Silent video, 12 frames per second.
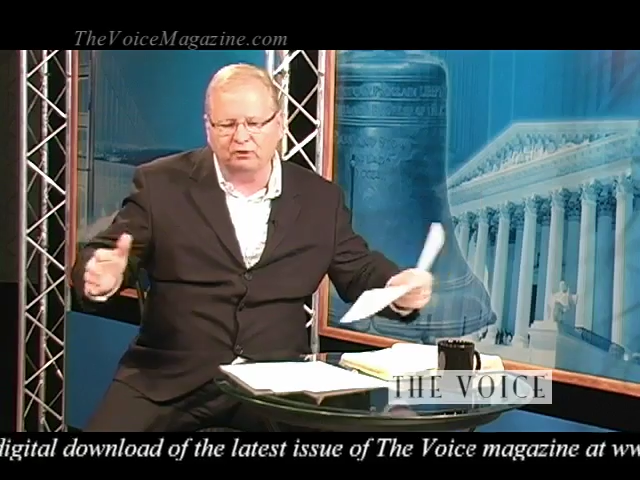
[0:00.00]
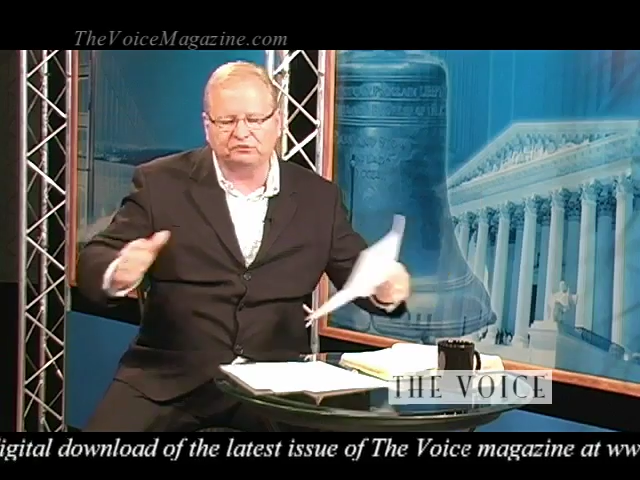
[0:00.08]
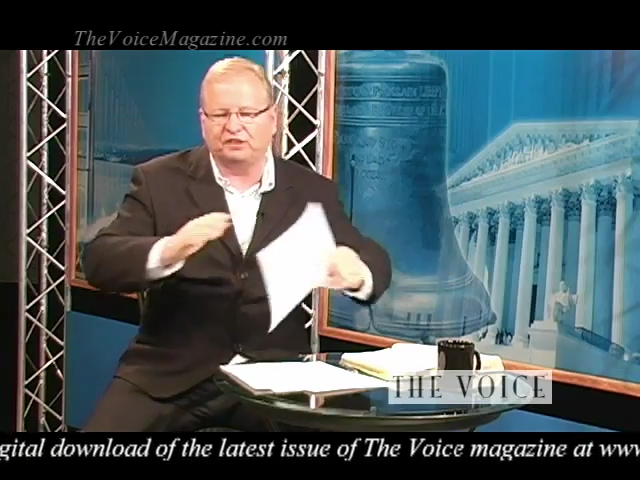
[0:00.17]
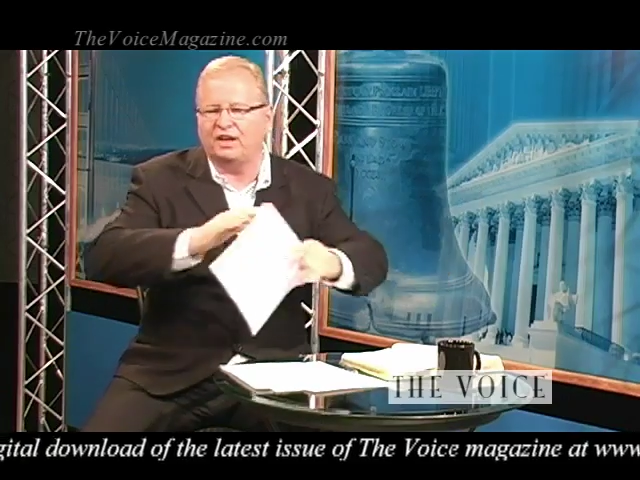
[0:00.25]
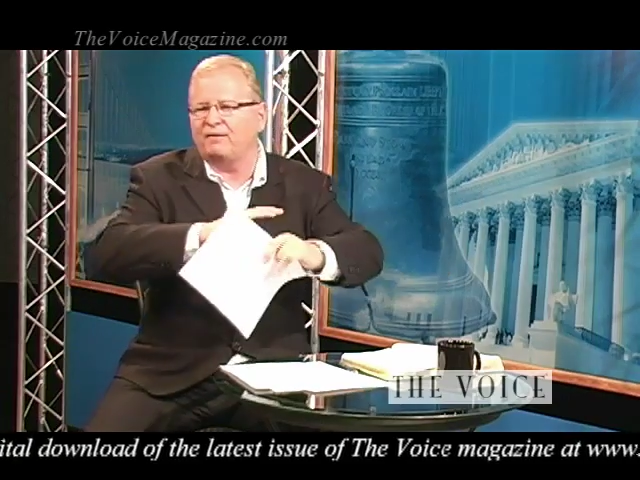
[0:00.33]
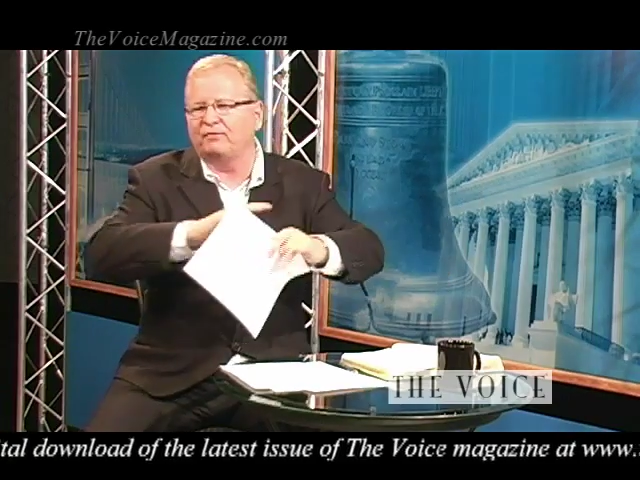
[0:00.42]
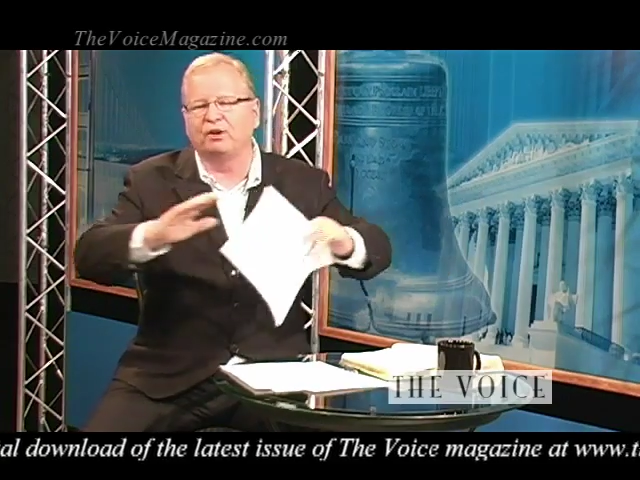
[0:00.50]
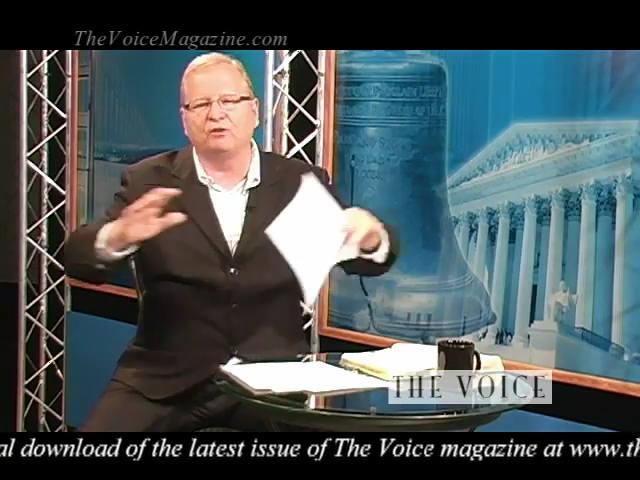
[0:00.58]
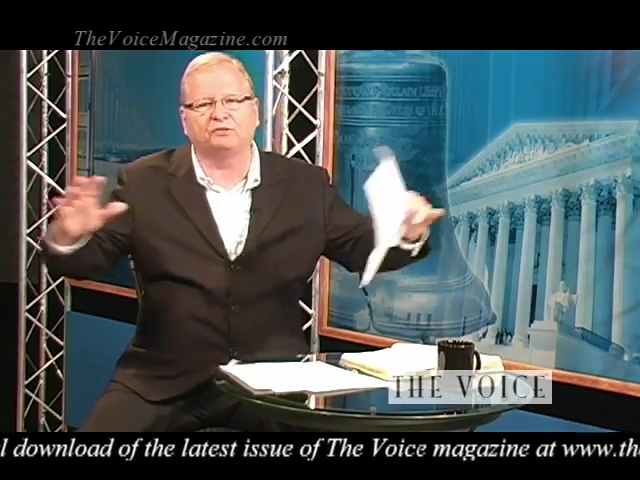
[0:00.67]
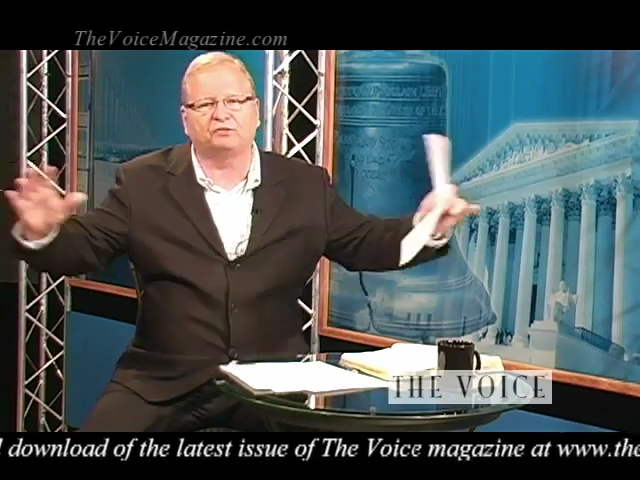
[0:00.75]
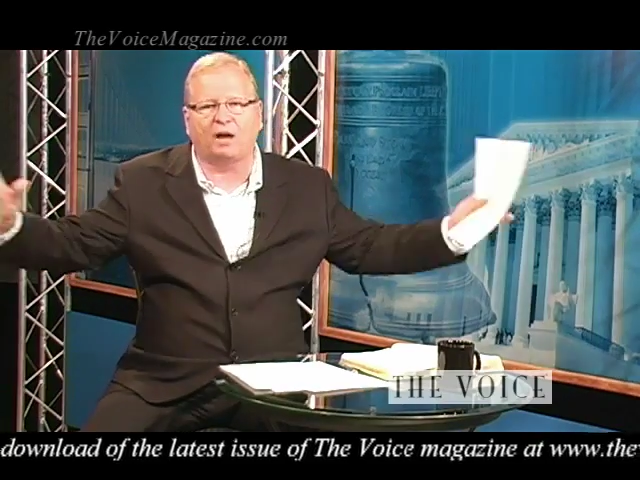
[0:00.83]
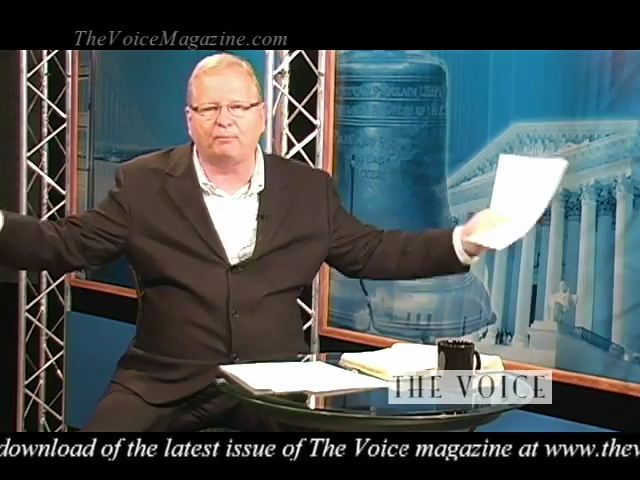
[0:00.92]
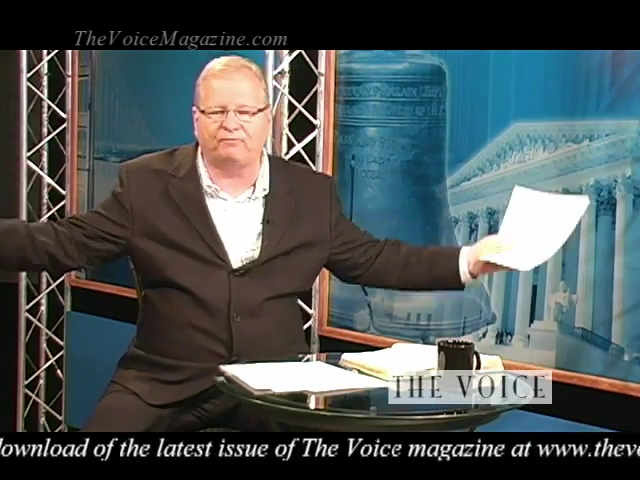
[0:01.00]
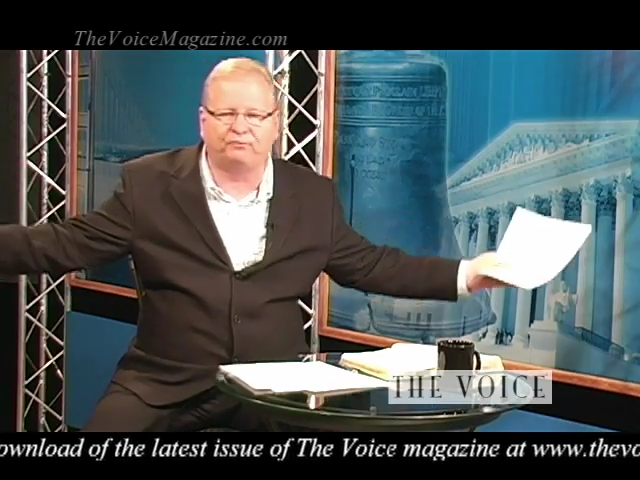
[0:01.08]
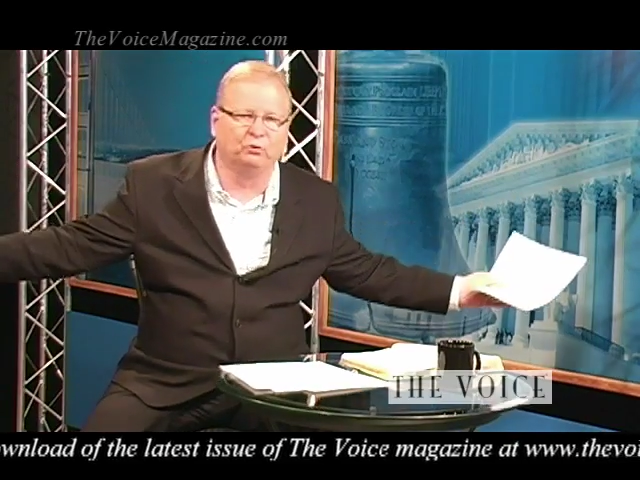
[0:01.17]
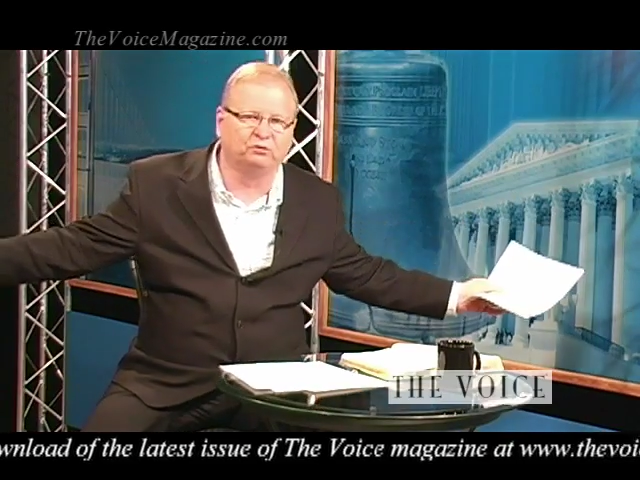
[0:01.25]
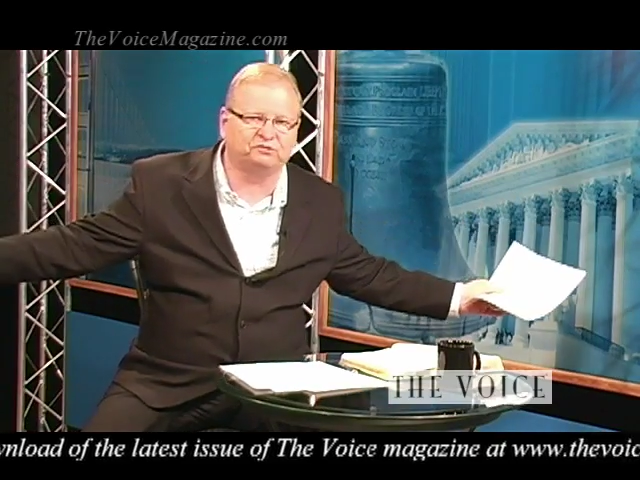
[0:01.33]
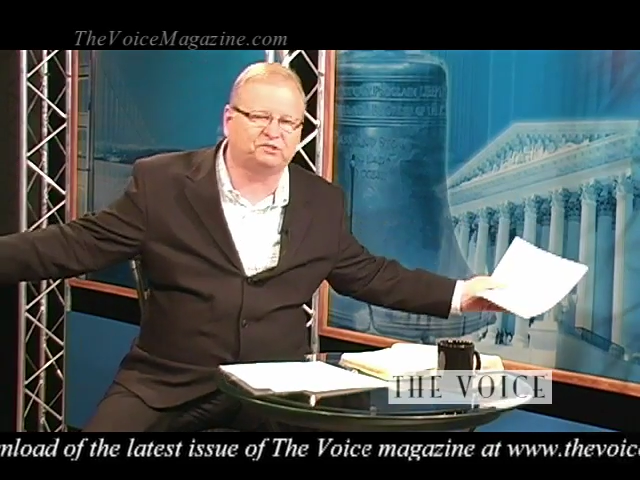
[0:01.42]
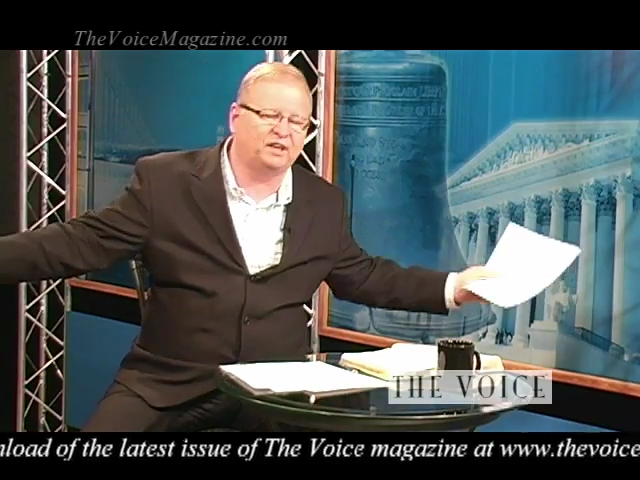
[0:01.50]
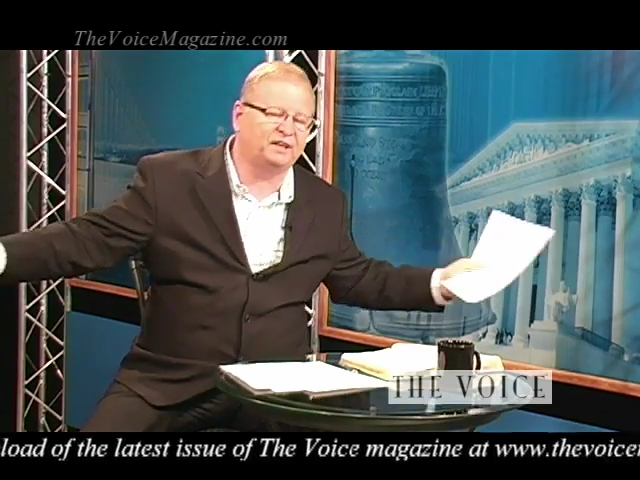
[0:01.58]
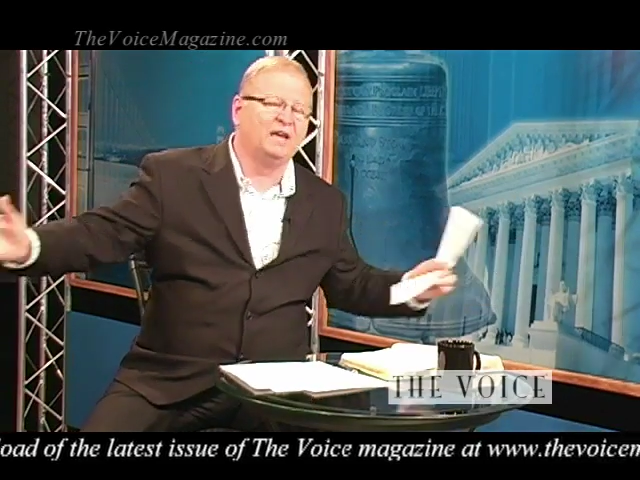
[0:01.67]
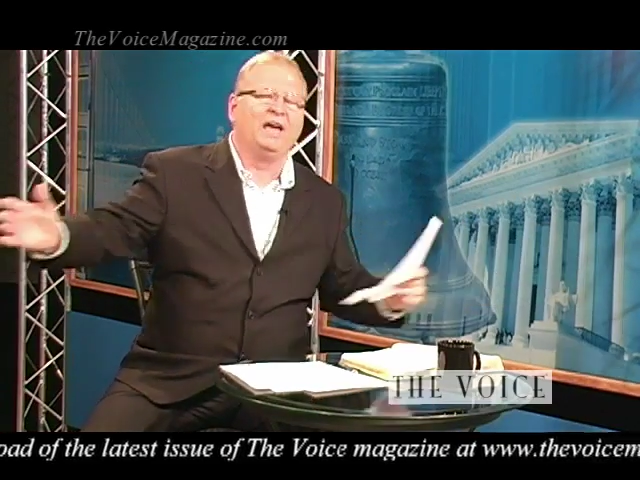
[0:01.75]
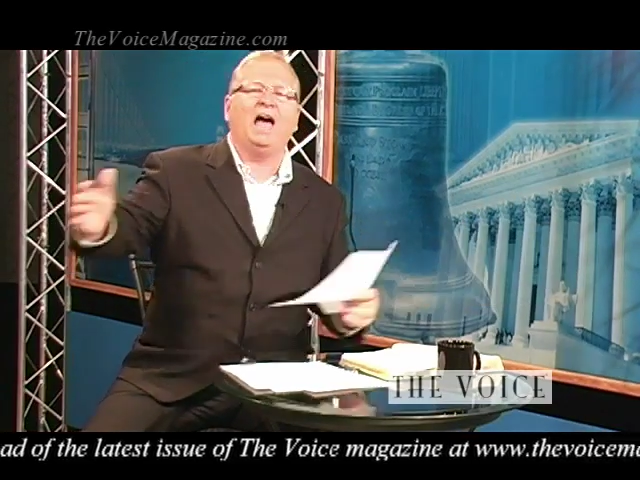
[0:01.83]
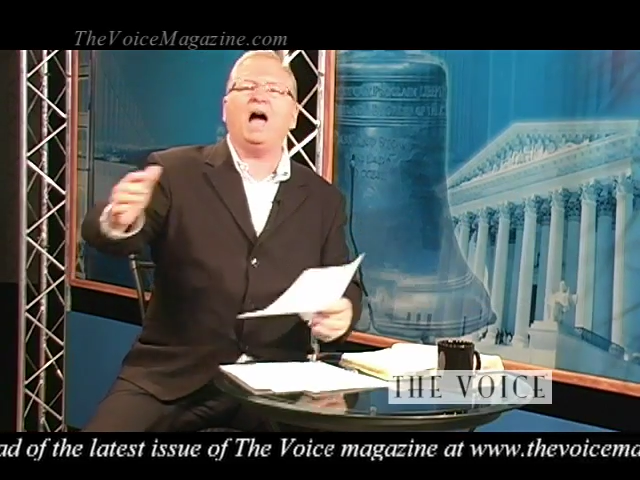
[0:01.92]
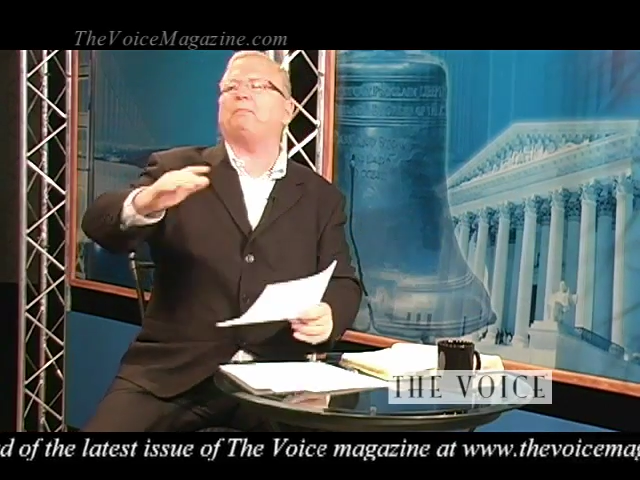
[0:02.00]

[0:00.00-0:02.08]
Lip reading: mirrors and every other type of foolish thing